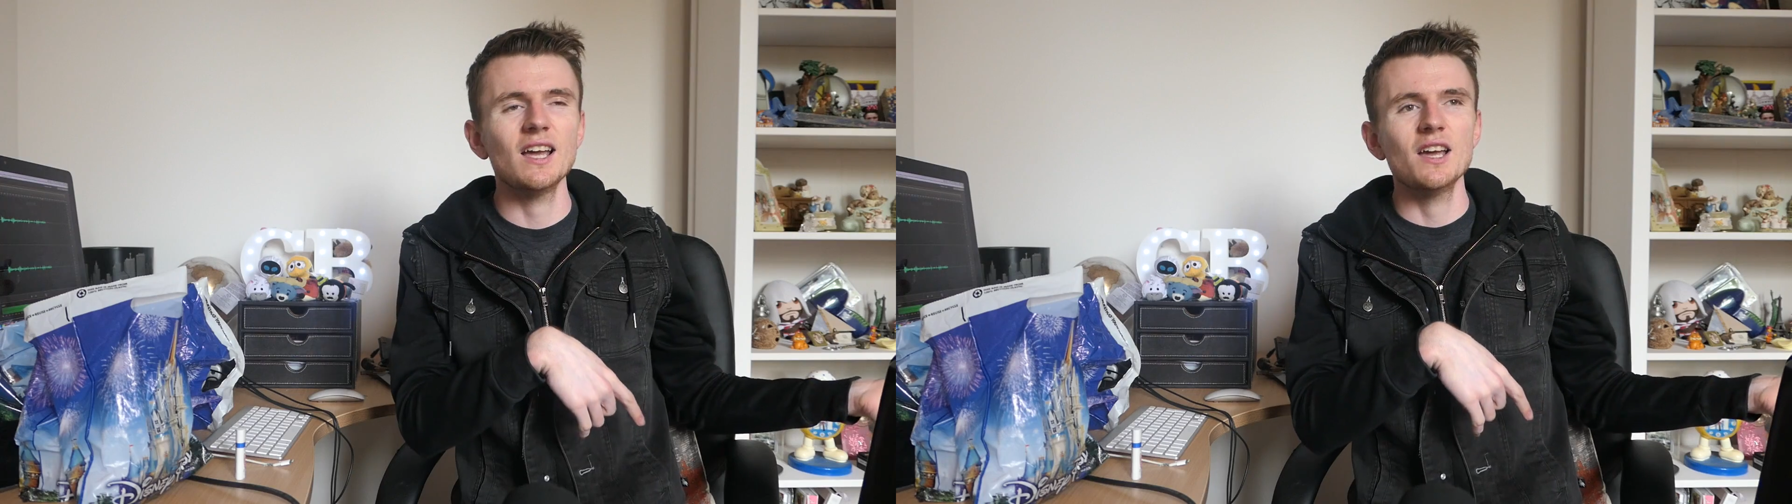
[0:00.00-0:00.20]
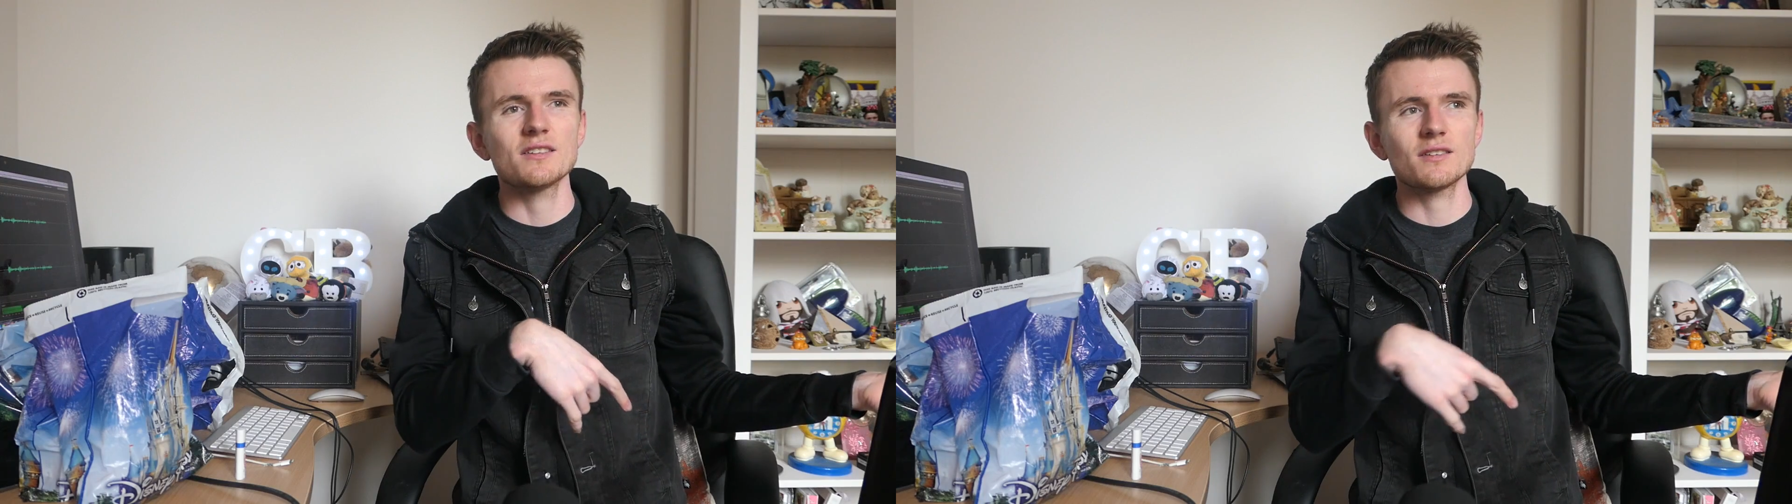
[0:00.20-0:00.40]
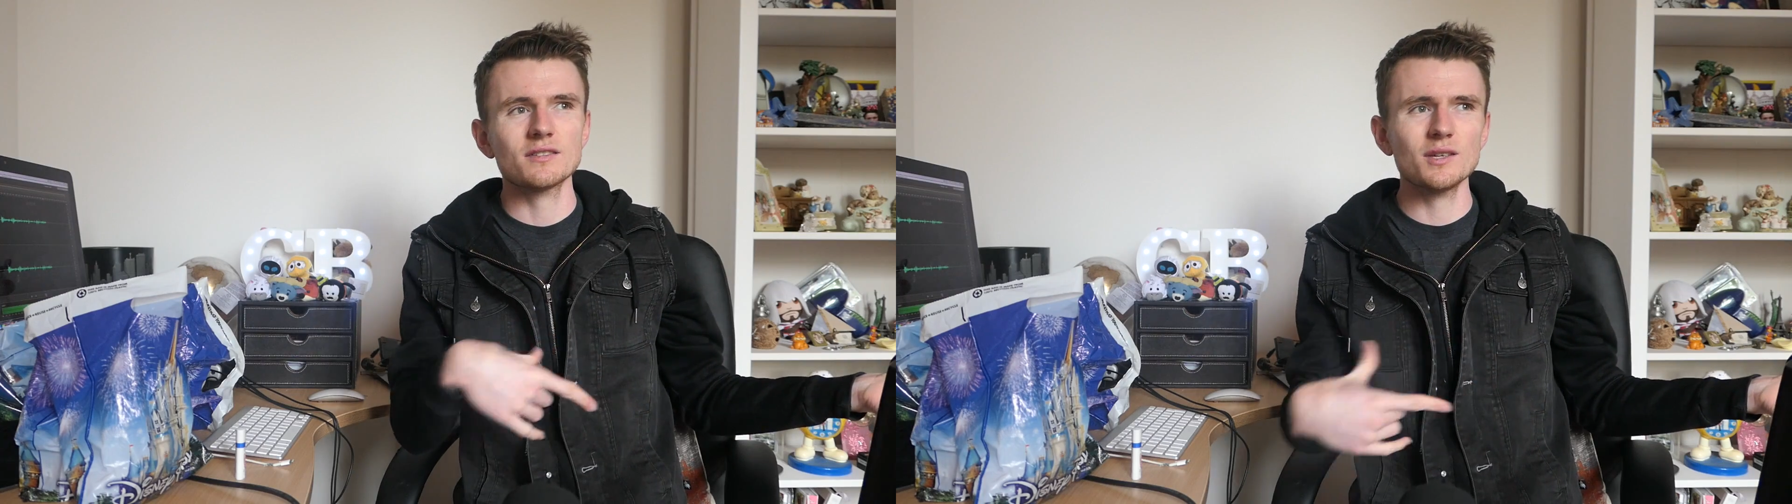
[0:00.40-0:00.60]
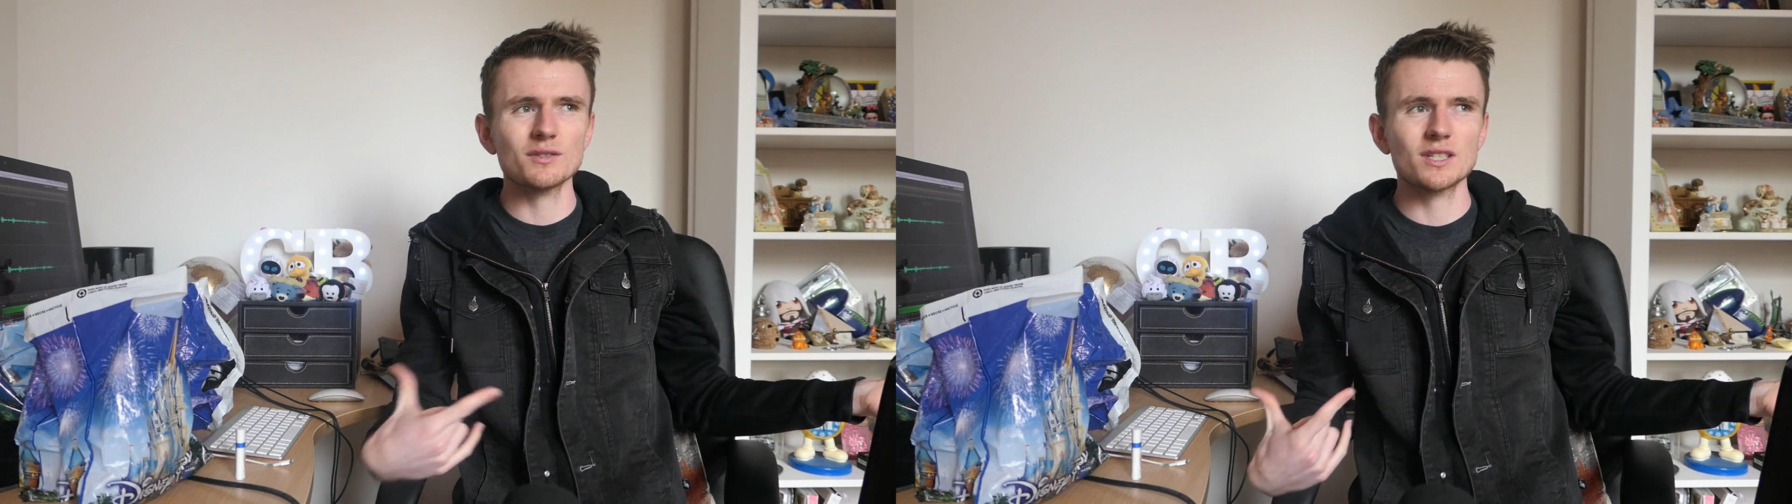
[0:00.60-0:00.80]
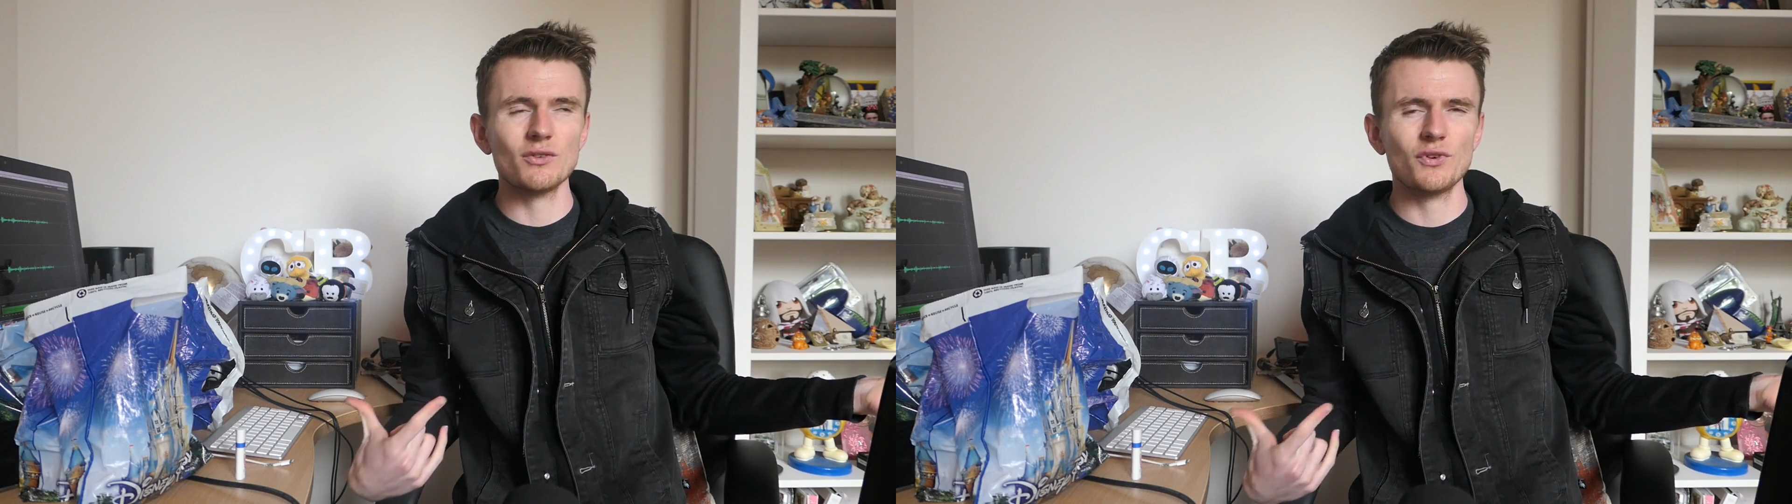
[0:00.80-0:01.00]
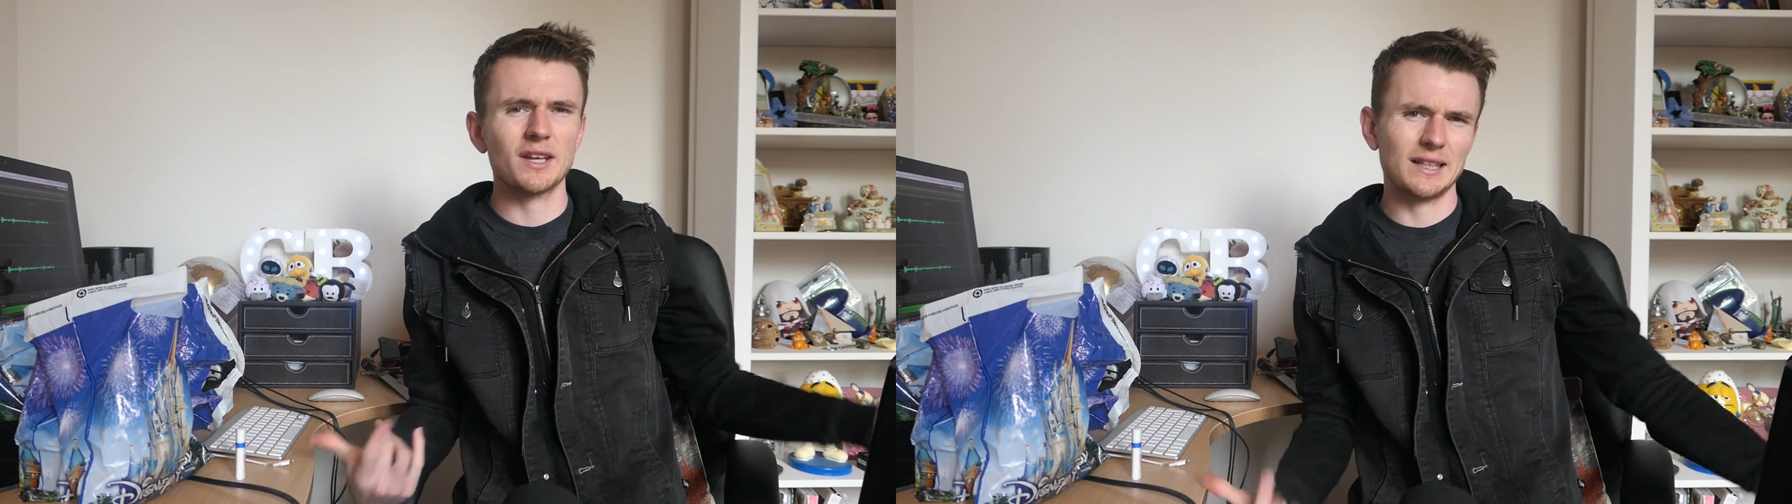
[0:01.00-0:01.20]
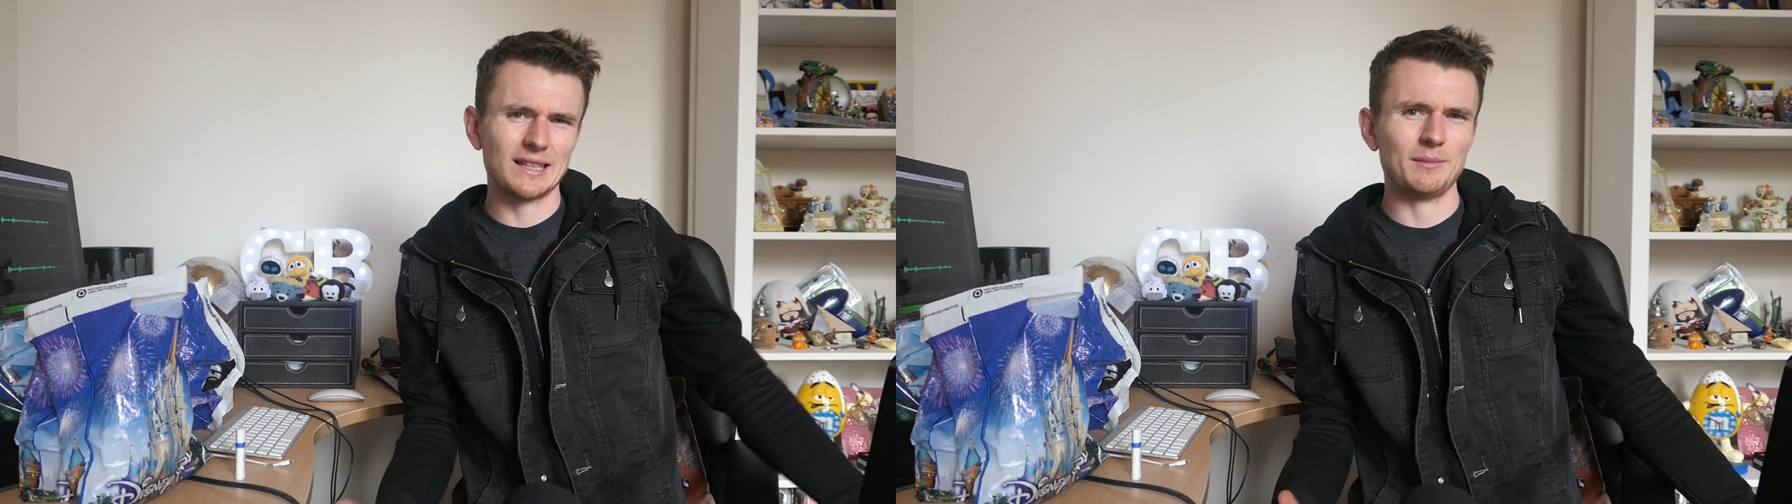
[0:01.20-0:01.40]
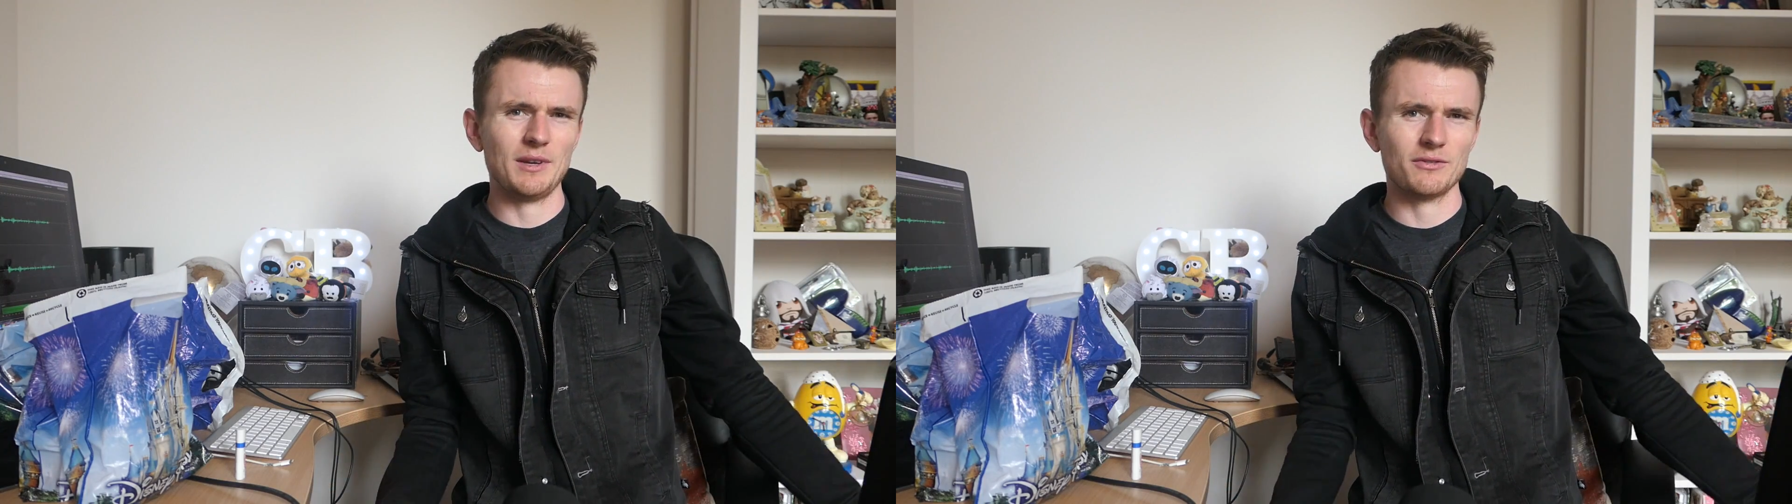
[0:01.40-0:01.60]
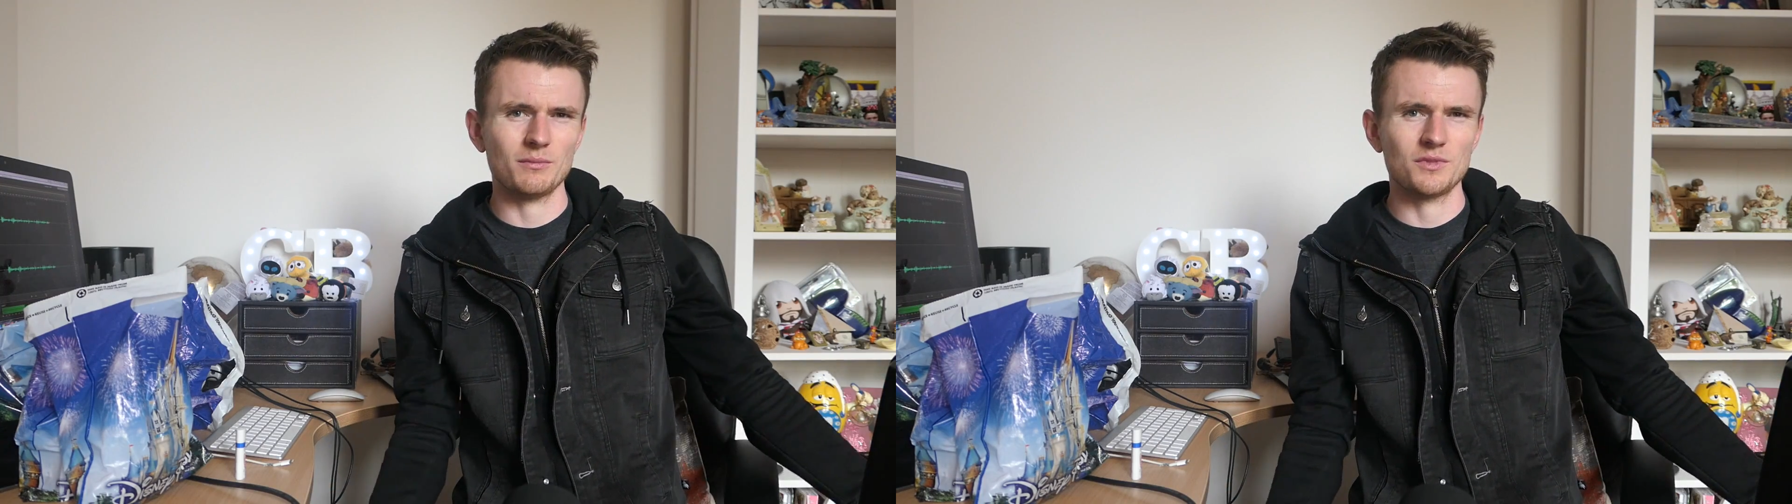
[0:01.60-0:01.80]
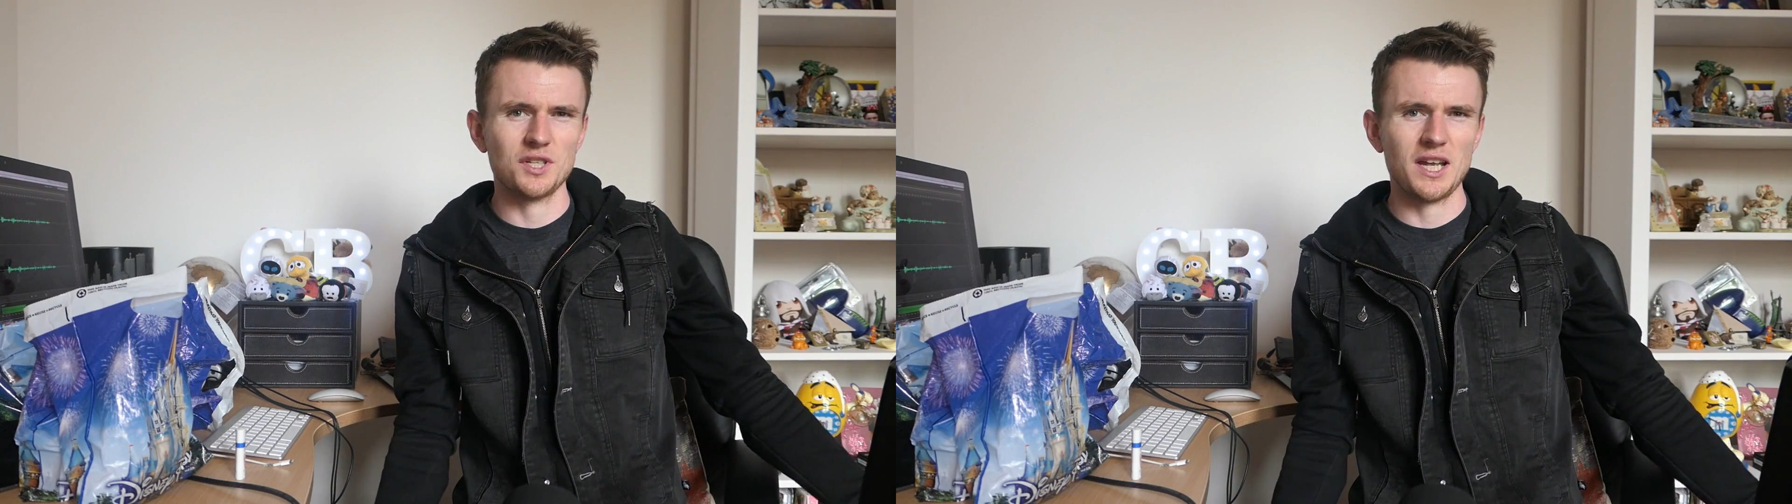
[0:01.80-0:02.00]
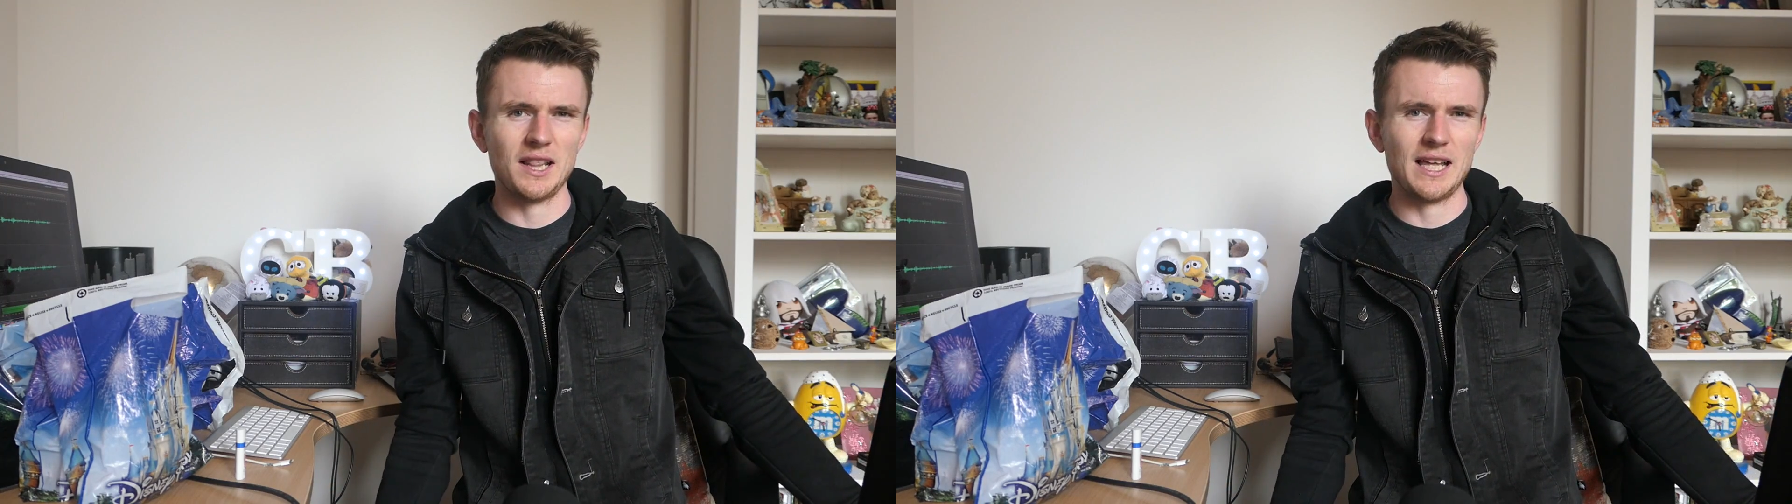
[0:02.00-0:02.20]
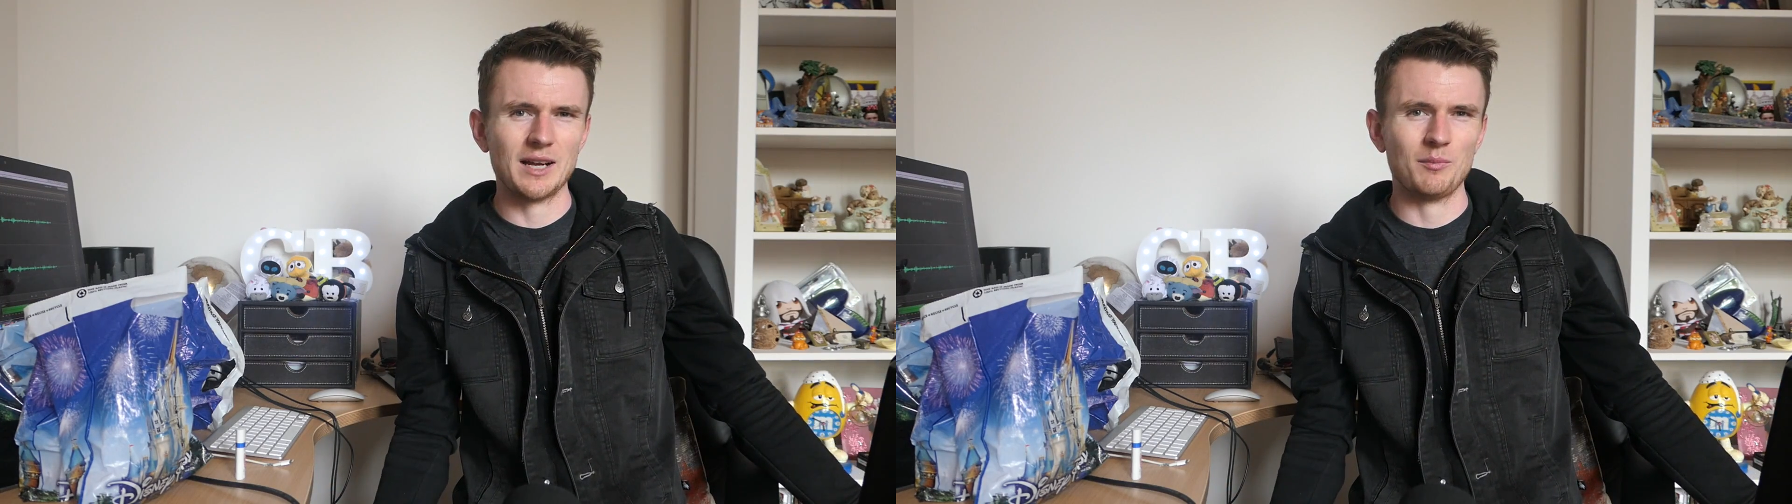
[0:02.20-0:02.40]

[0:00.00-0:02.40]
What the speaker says: so still suffering a little bit from jet lag,